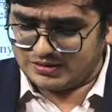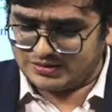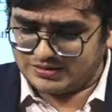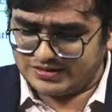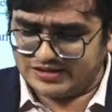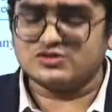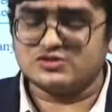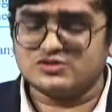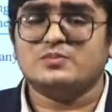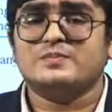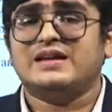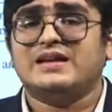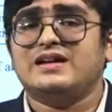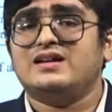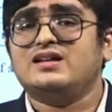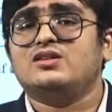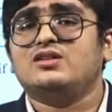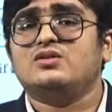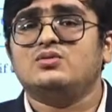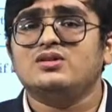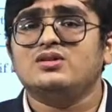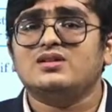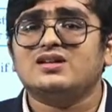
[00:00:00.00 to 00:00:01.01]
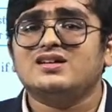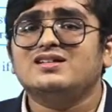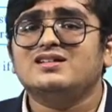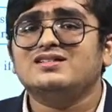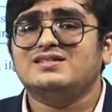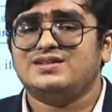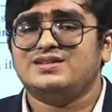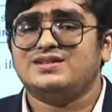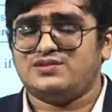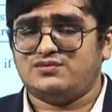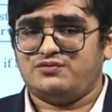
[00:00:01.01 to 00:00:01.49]
Just to make a note,
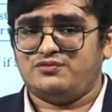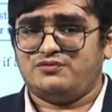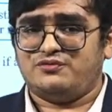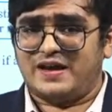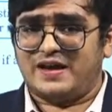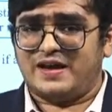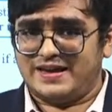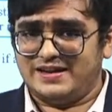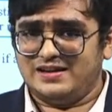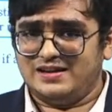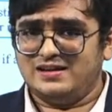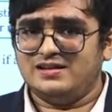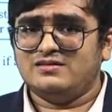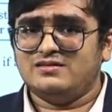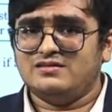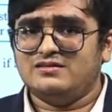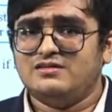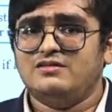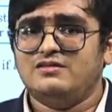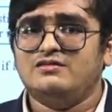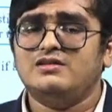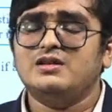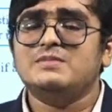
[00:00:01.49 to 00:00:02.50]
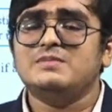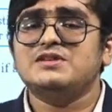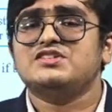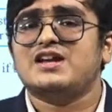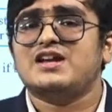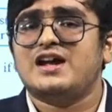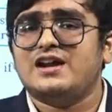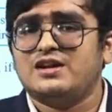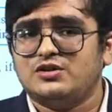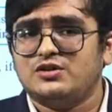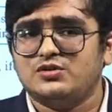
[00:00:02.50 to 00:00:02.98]
this file will be
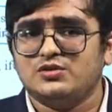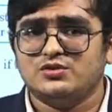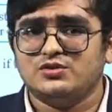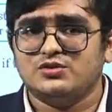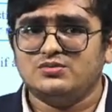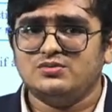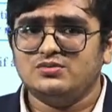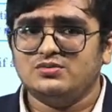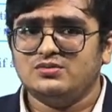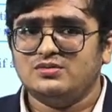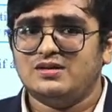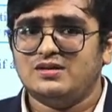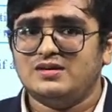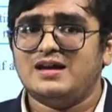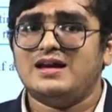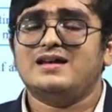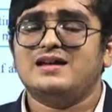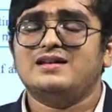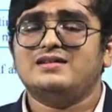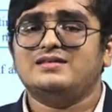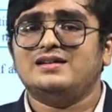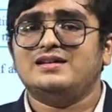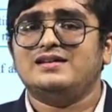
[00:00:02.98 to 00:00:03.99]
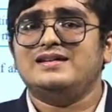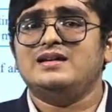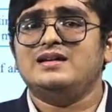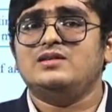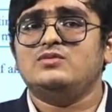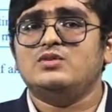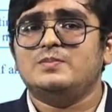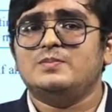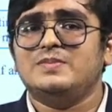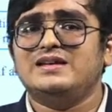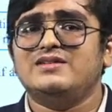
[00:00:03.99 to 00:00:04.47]
shared to you and the
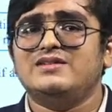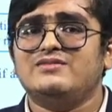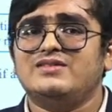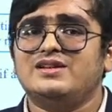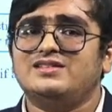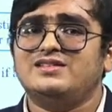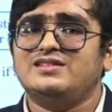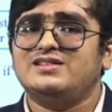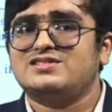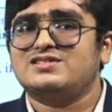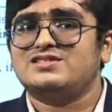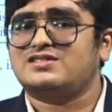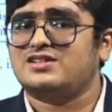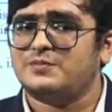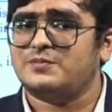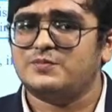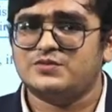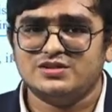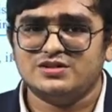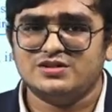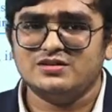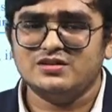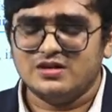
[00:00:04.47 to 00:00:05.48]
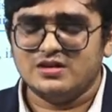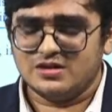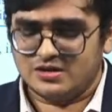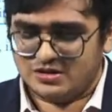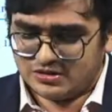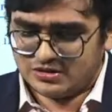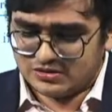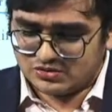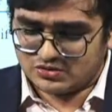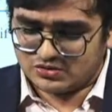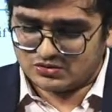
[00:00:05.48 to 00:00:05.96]
link will be given in the description.
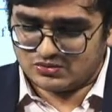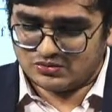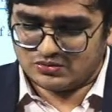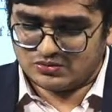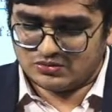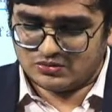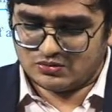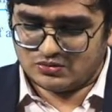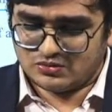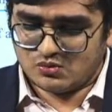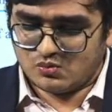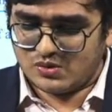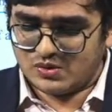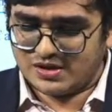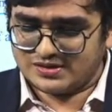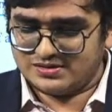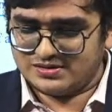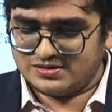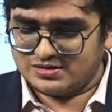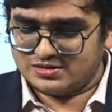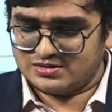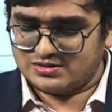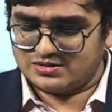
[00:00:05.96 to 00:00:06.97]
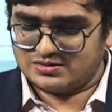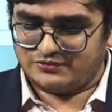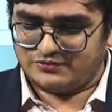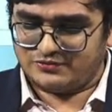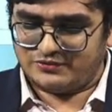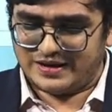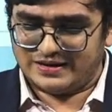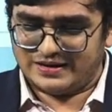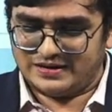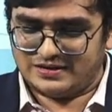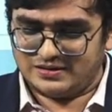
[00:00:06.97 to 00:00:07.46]
So once this
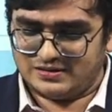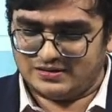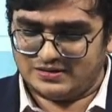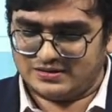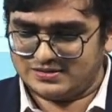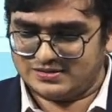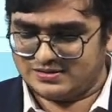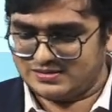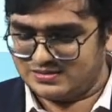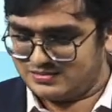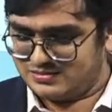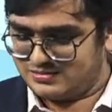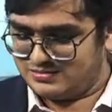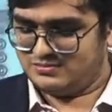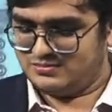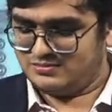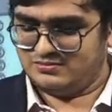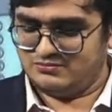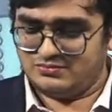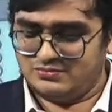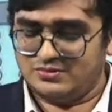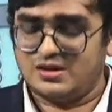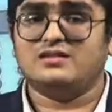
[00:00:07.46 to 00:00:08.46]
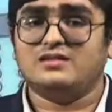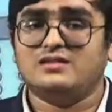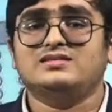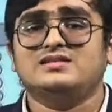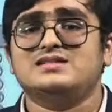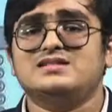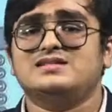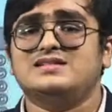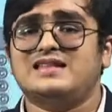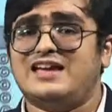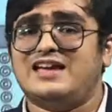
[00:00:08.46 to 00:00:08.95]
file is done,
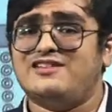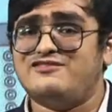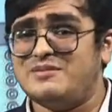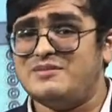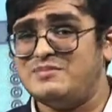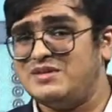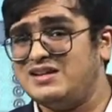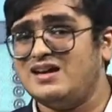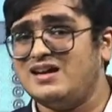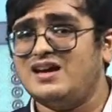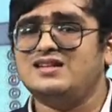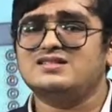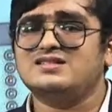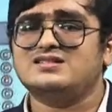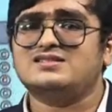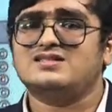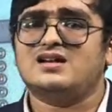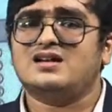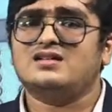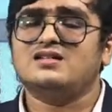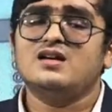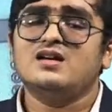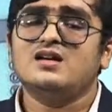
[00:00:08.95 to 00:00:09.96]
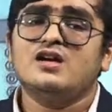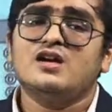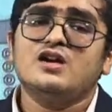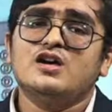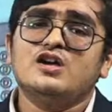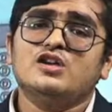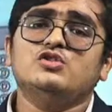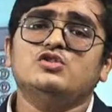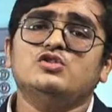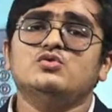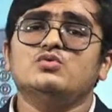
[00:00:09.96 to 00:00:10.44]
this live webinar is done,
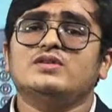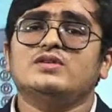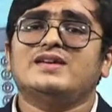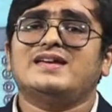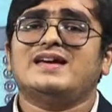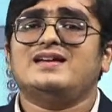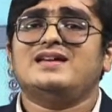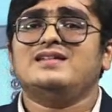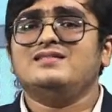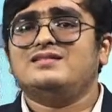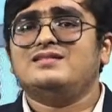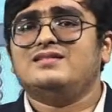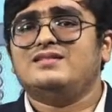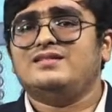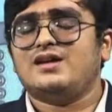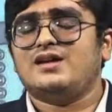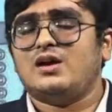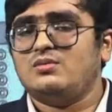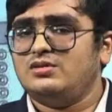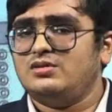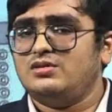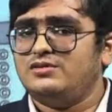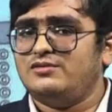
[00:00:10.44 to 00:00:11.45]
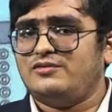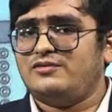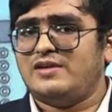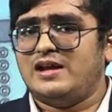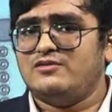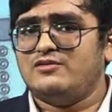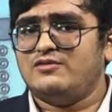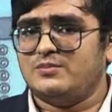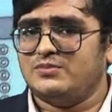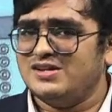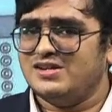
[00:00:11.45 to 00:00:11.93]
you can download the
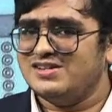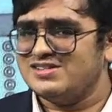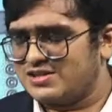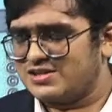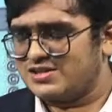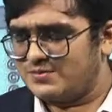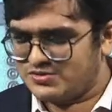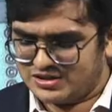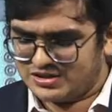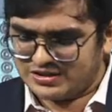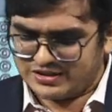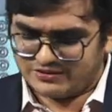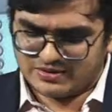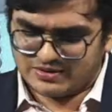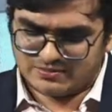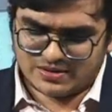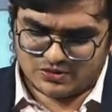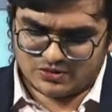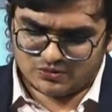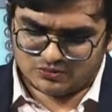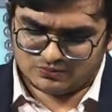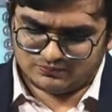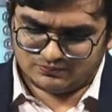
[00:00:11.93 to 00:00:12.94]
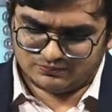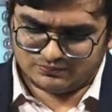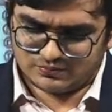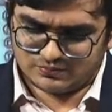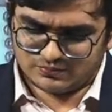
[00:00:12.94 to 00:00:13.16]
file from the description given below.